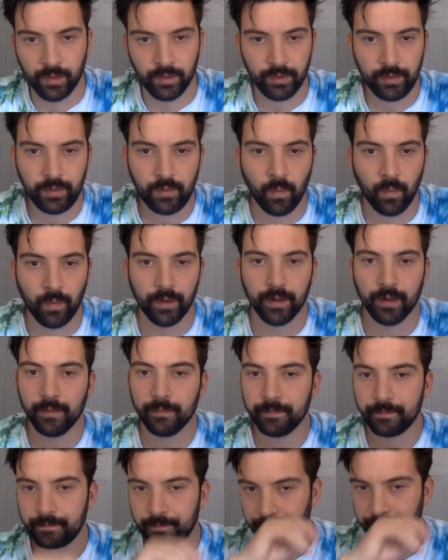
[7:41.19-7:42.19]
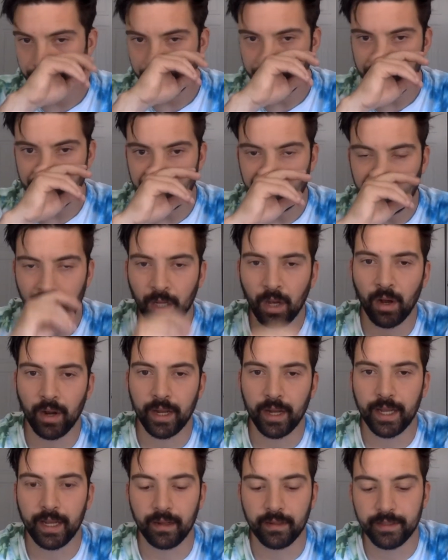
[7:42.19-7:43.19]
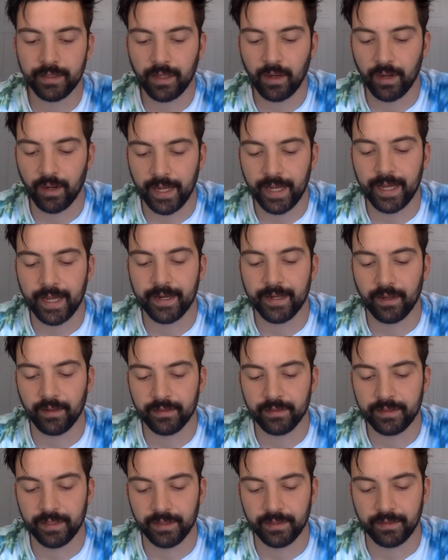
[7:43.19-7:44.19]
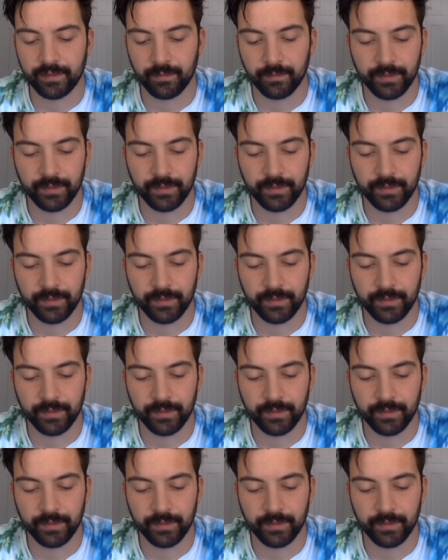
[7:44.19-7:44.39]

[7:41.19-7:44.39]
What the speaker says: in the corner on a handheld system.